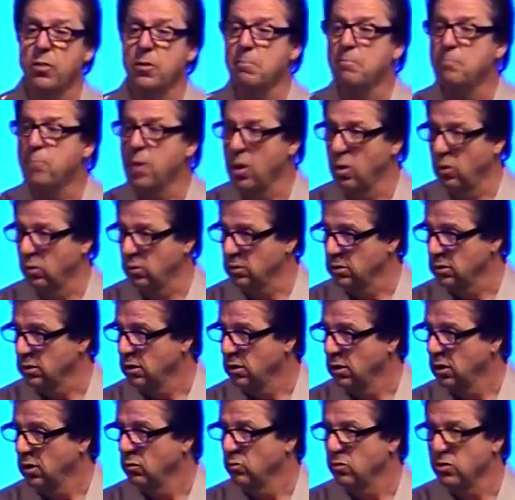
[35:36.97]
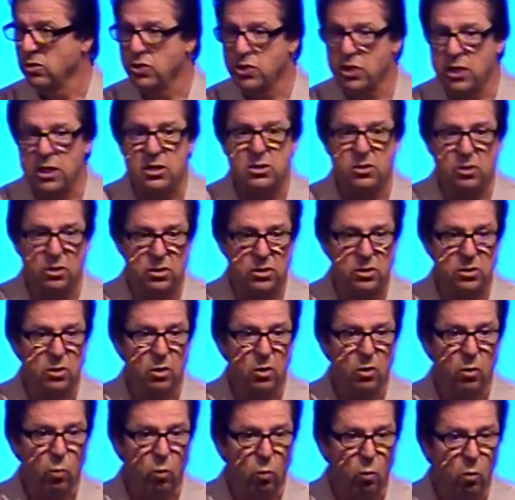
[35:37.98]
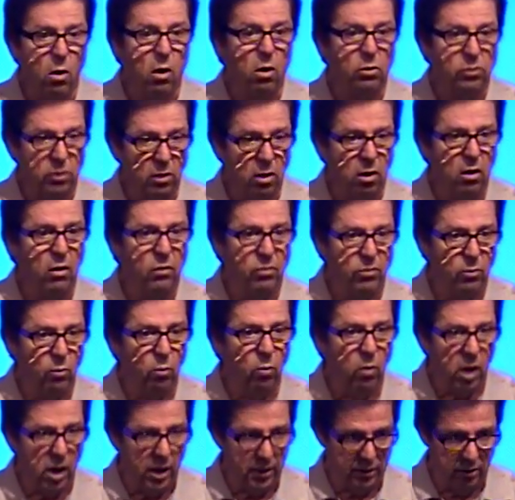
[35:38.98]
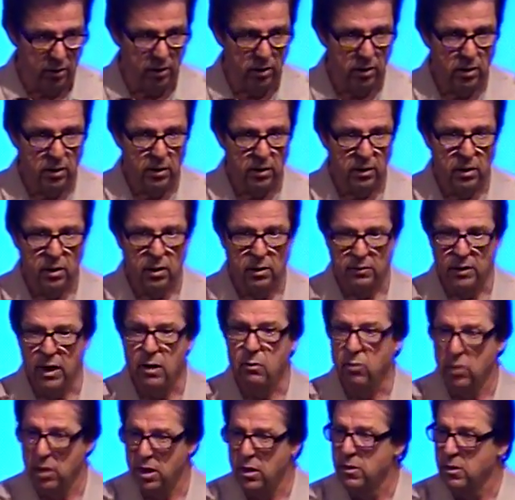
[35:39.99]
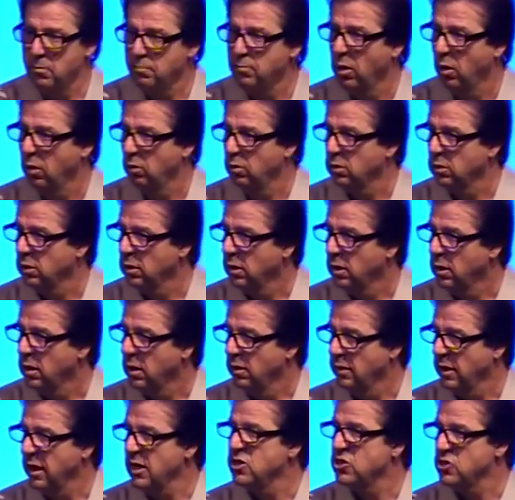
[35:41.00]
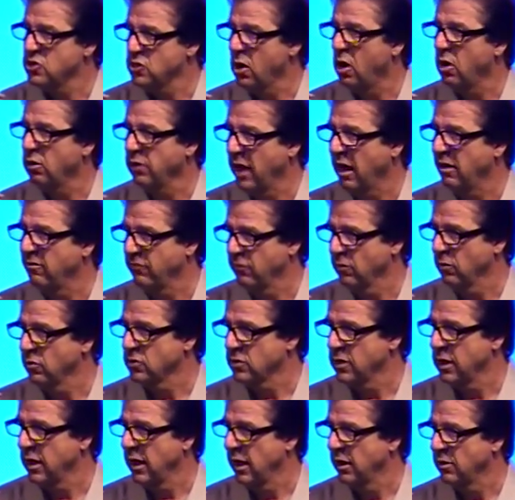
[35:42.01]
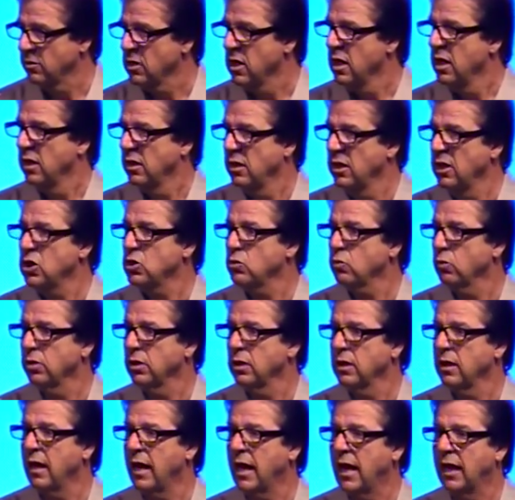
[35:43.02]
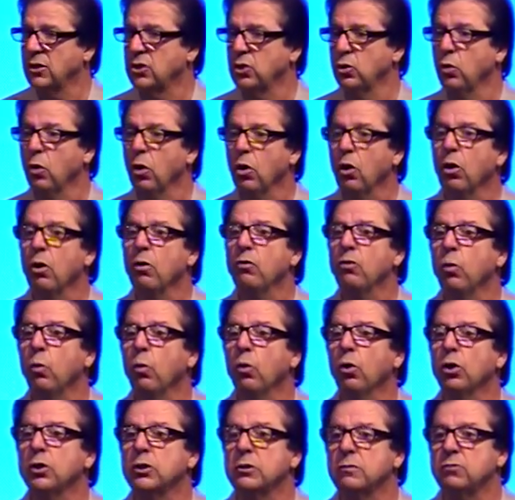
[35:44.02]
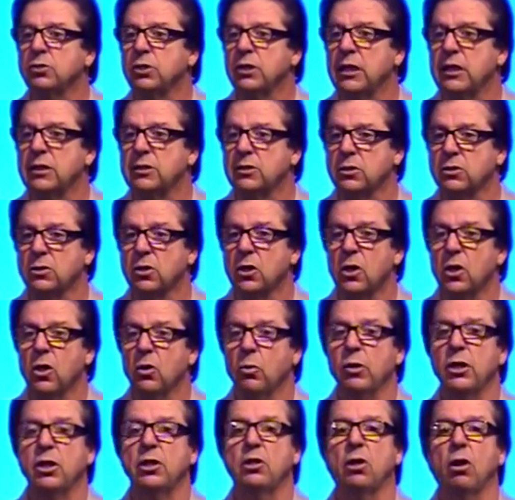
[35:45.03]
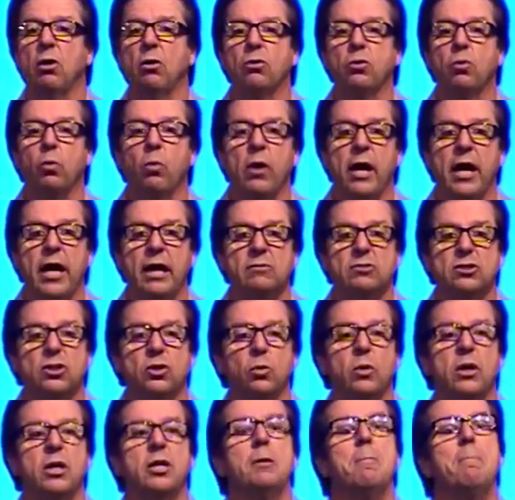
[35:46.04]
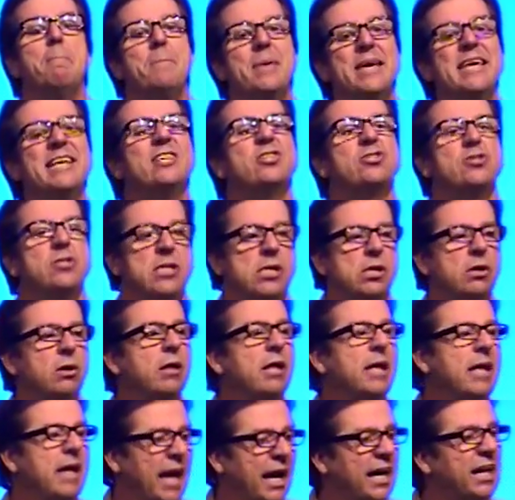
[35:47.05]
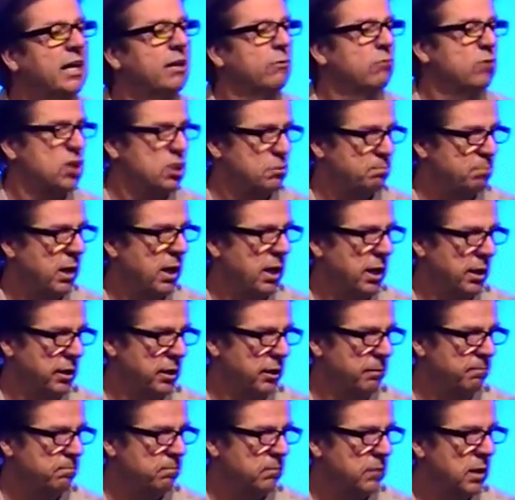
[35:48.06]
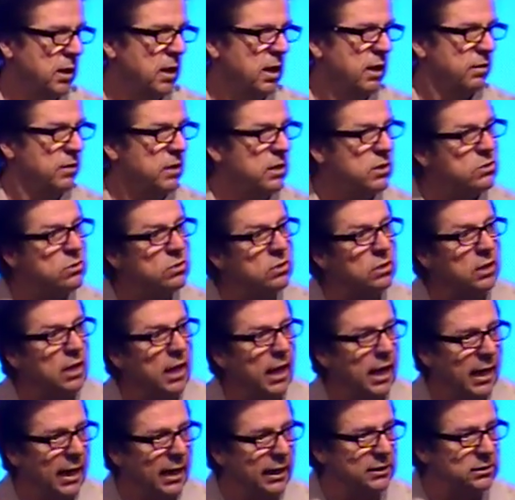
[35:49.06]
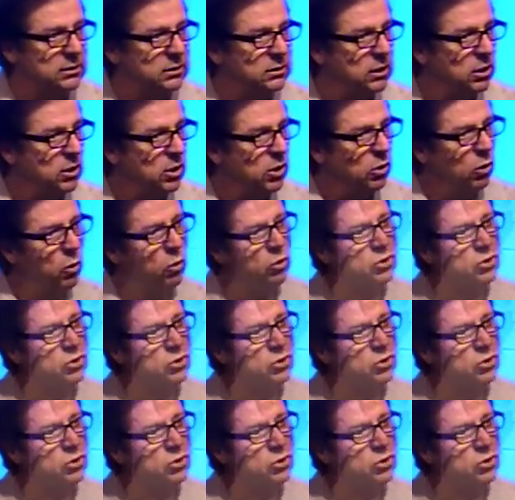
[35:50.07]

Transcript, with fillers: the boat when Jesus walked on the water. They were in the boat. They saw that firsthand. These were the guys who heard the words of Jesus when he told the waves and the wind to be still, and it responded. These are the guys who